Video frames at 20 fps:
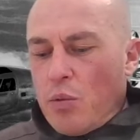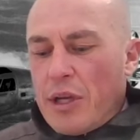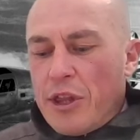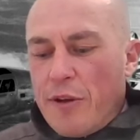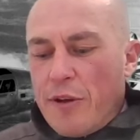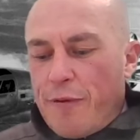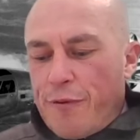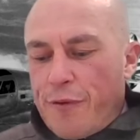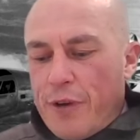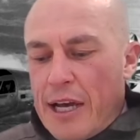
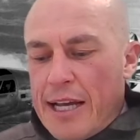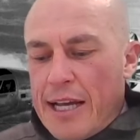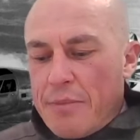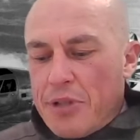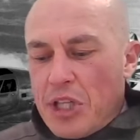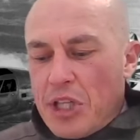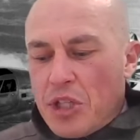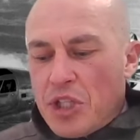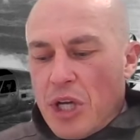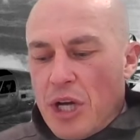When the
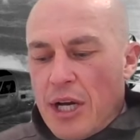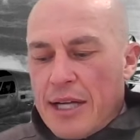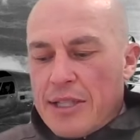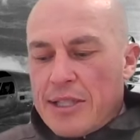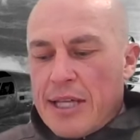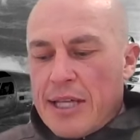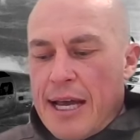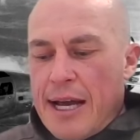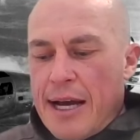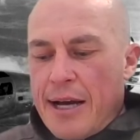flames had
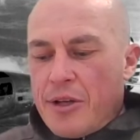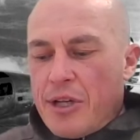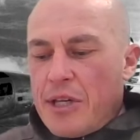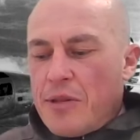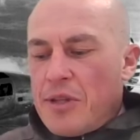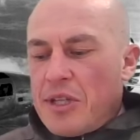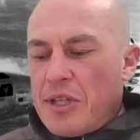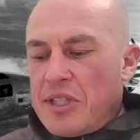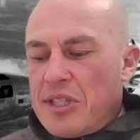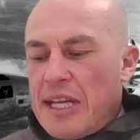died down
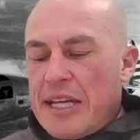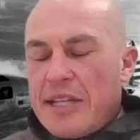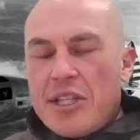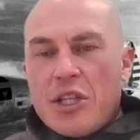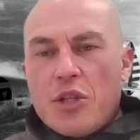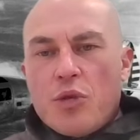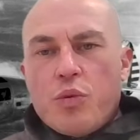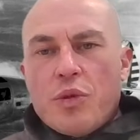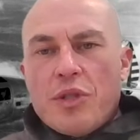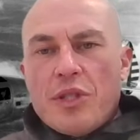and the
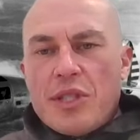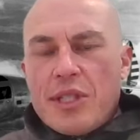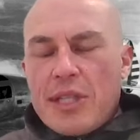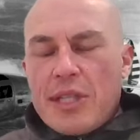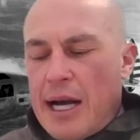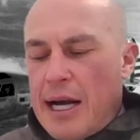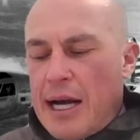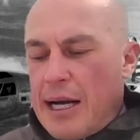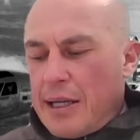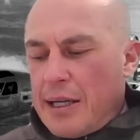desert was
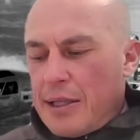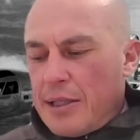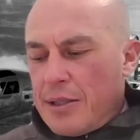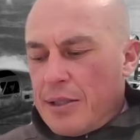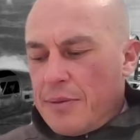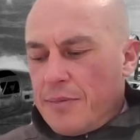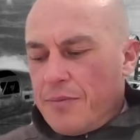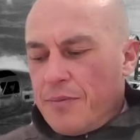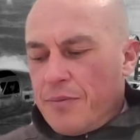dark,